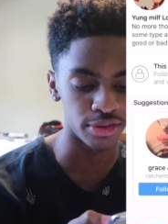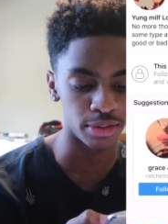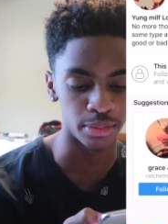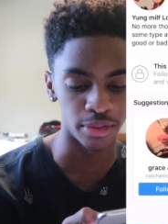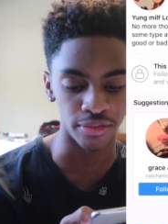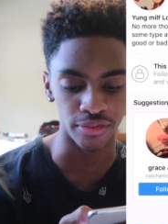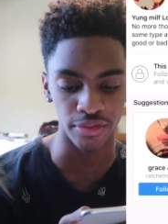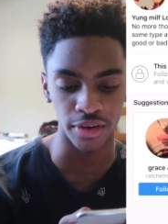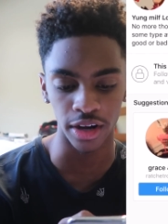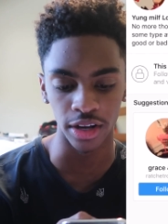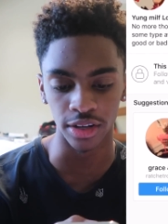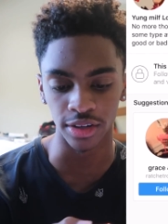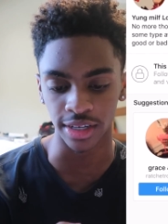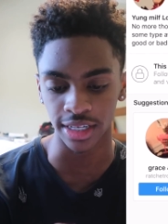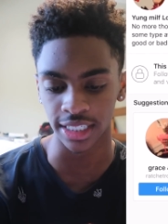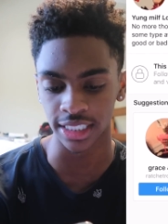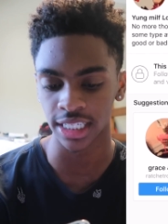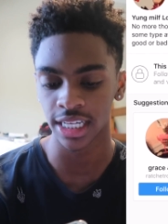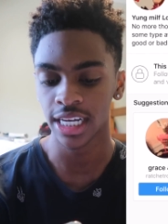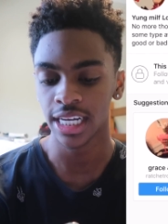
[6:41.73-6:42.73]
give him a follow
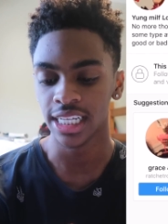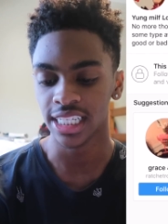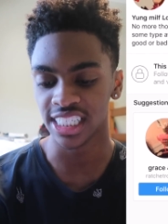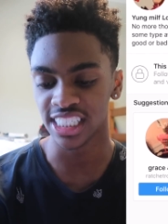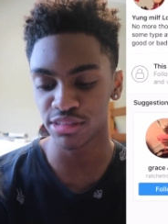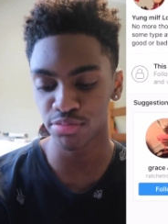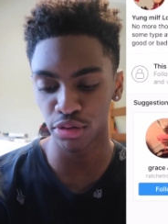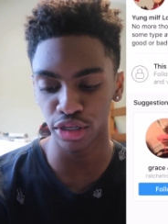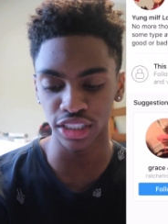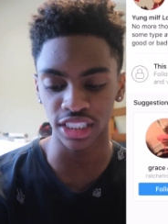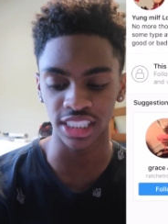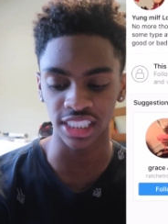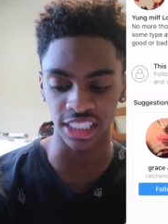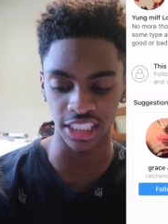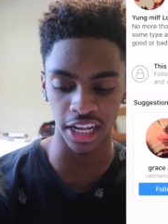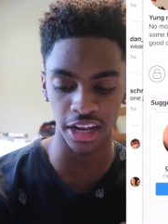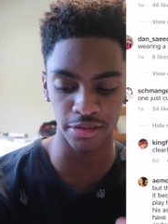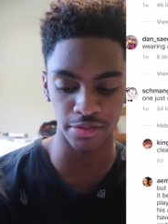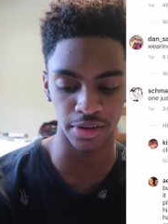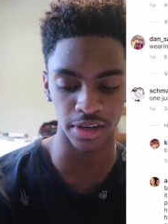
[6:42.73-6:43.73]
because this person's
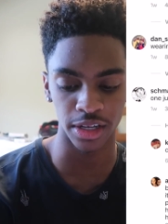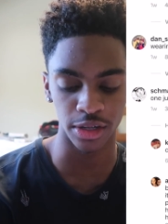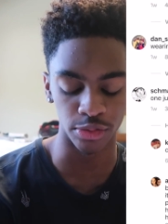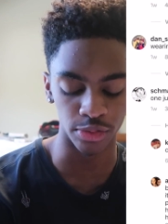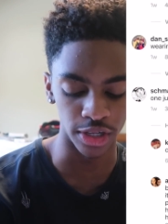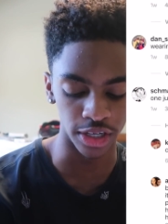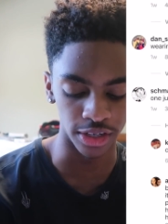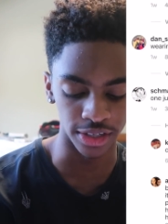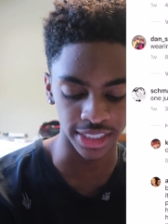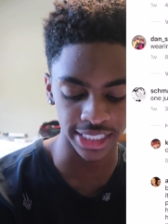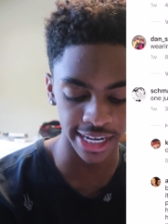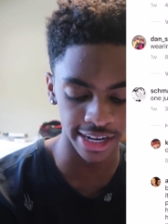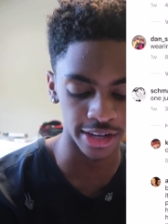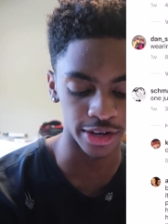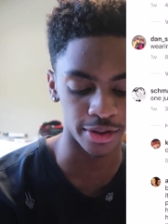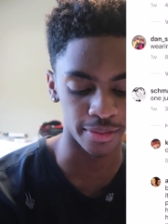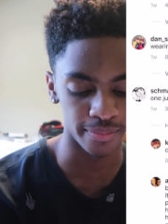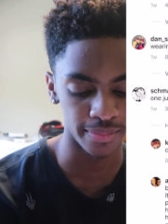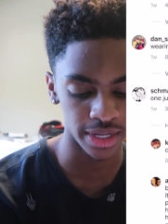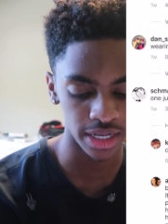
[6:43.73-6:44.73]
definitely real. Tell
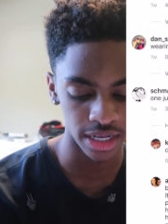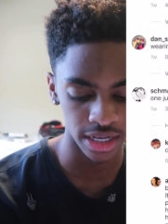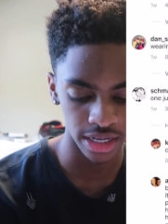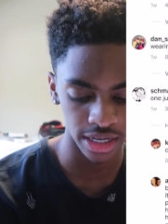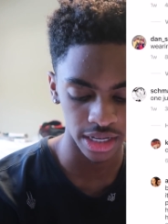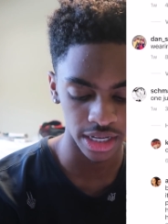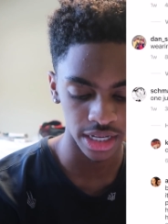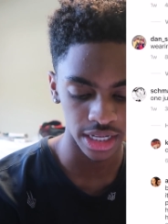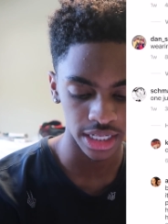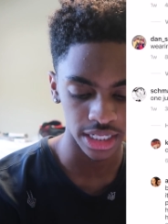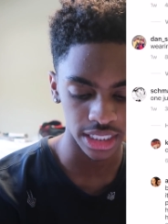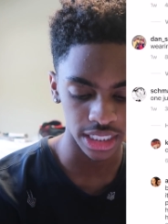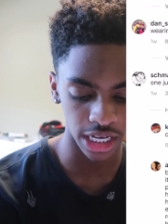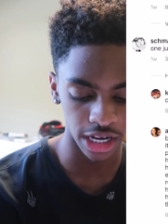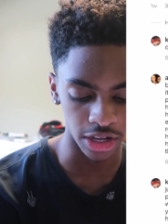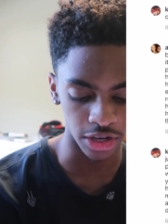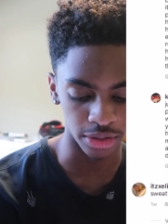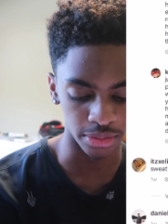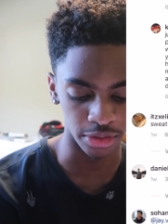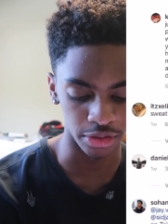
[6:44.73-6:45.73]
him.
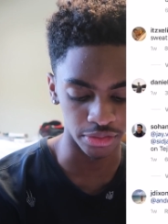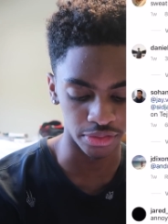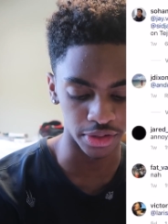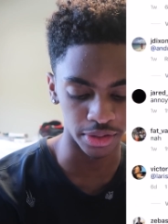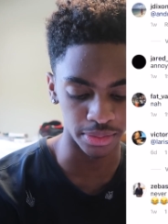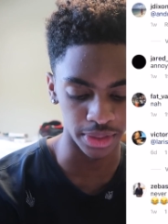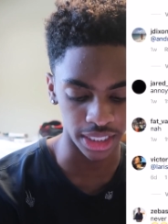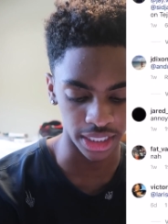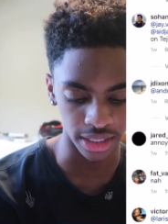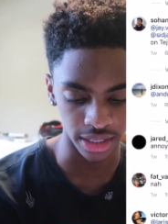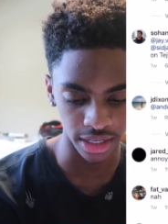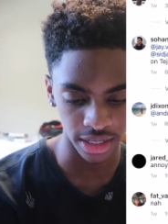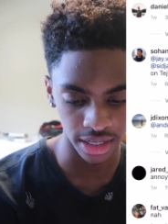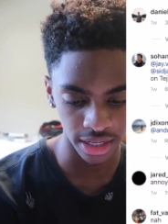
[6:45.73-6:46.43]
Tell him, you feel me?